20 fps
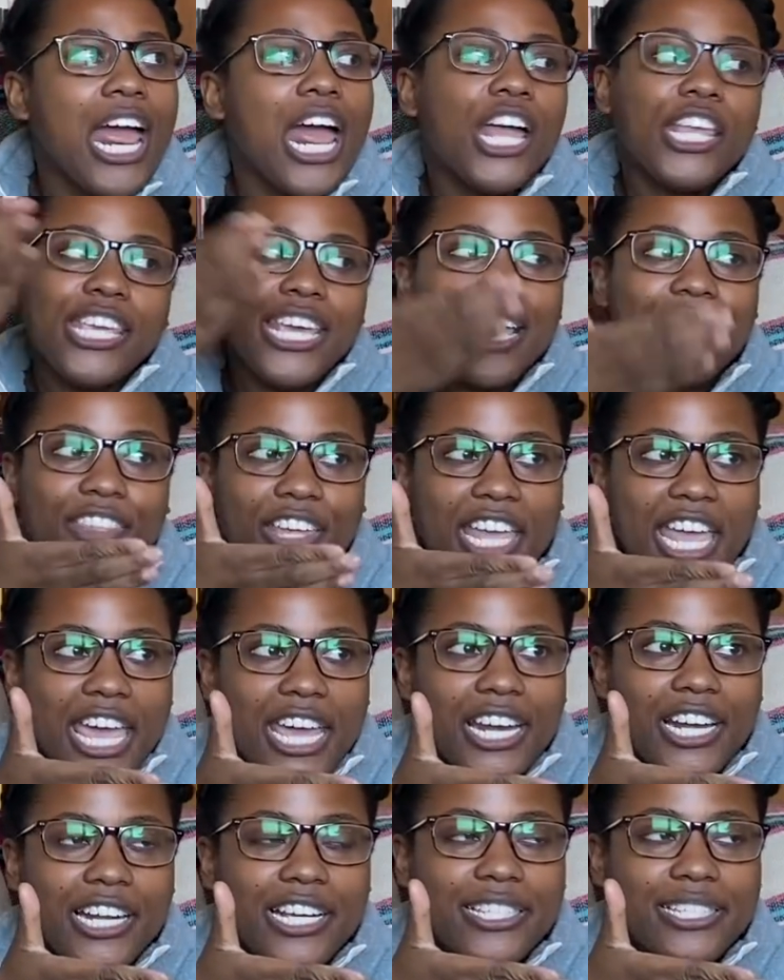Yeah, the
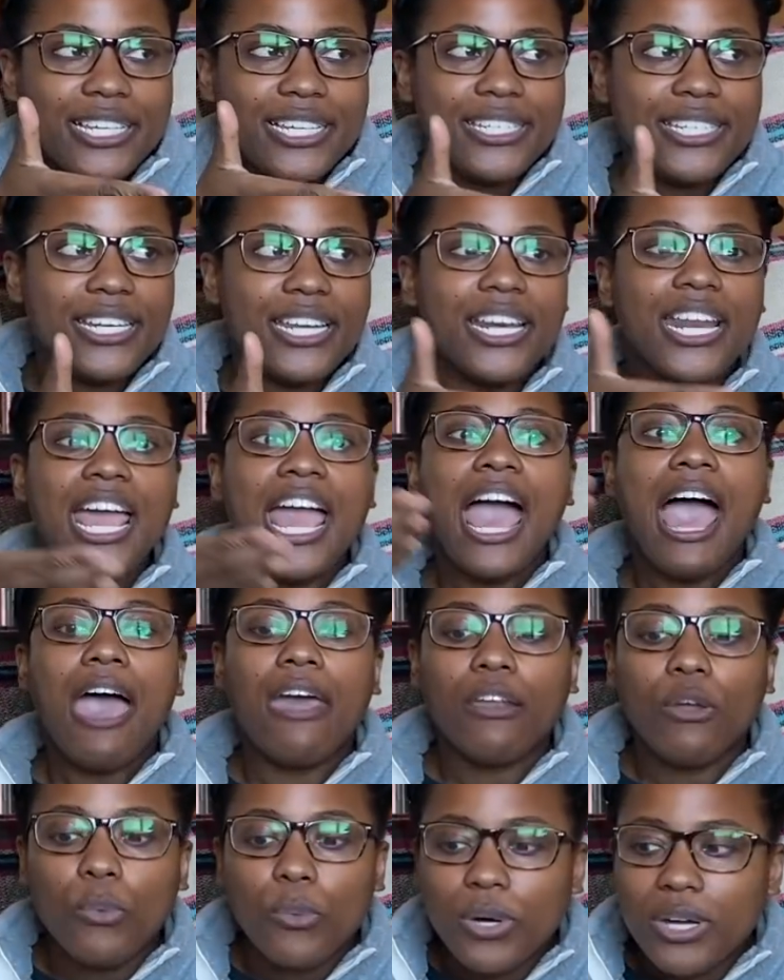canon existed, and
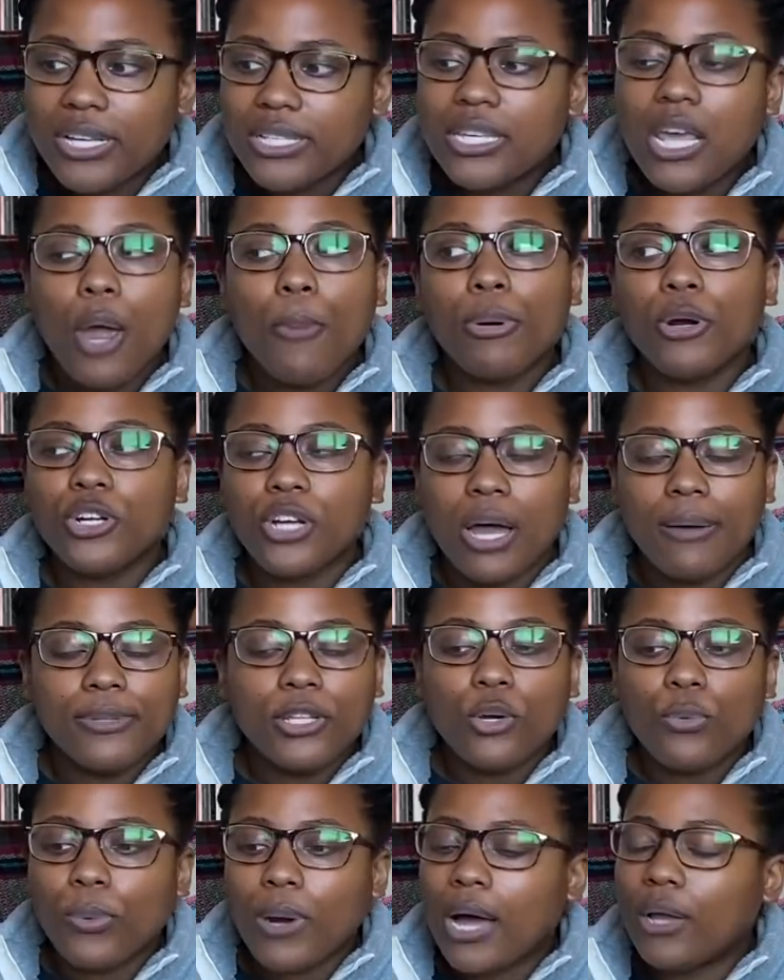it was
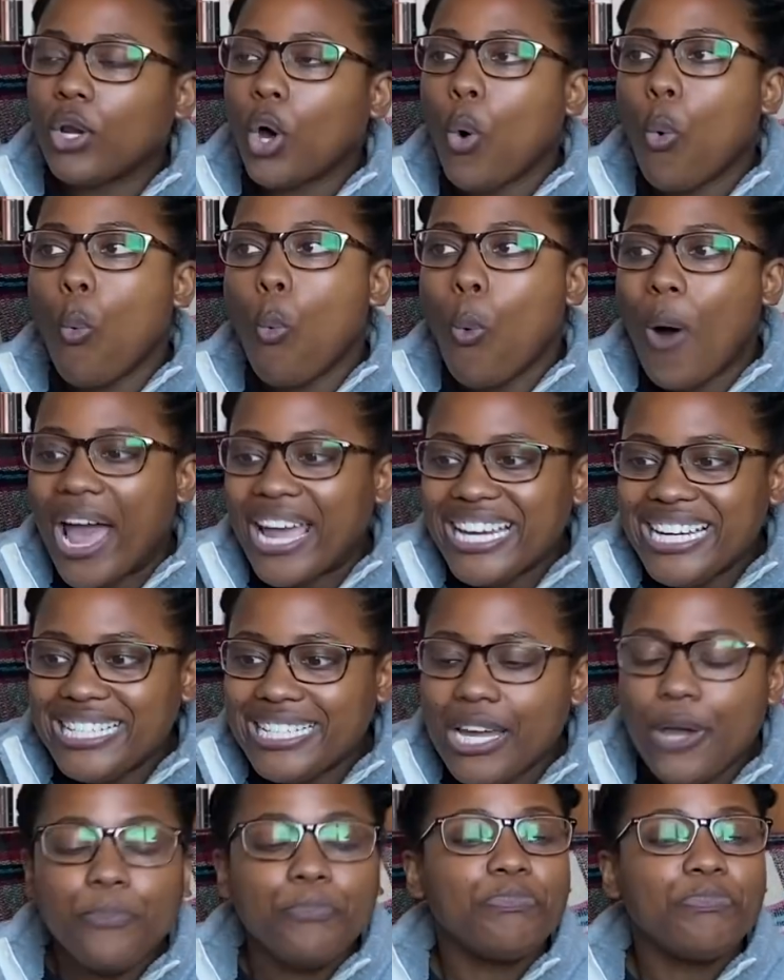predominantly around white,